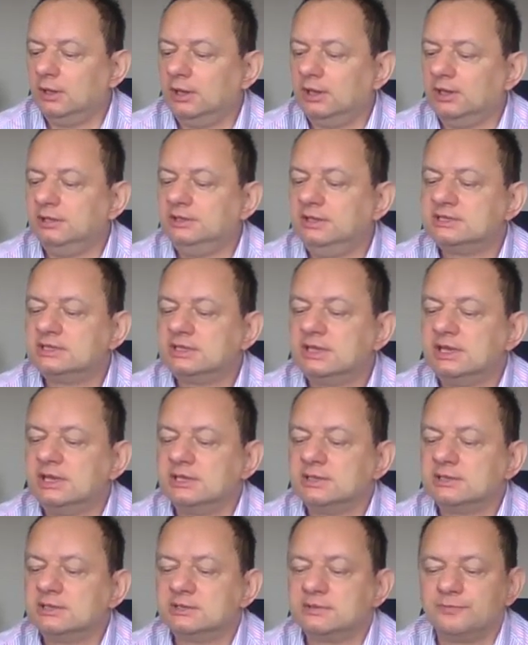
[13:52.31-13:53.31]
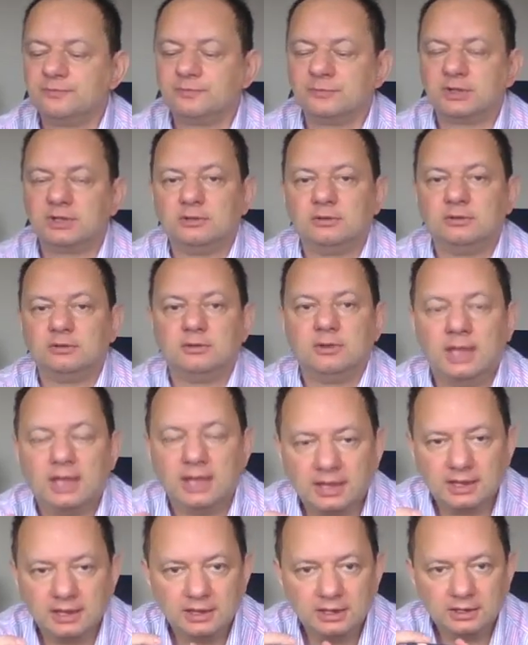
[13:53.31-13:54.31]
In this case,
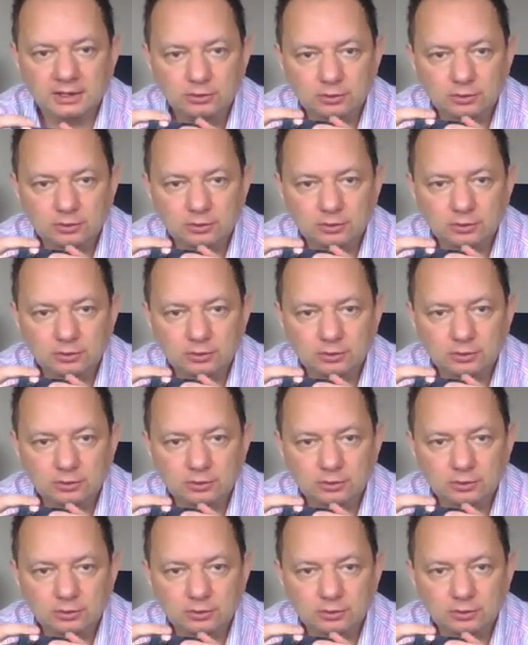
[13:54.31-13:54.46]
again,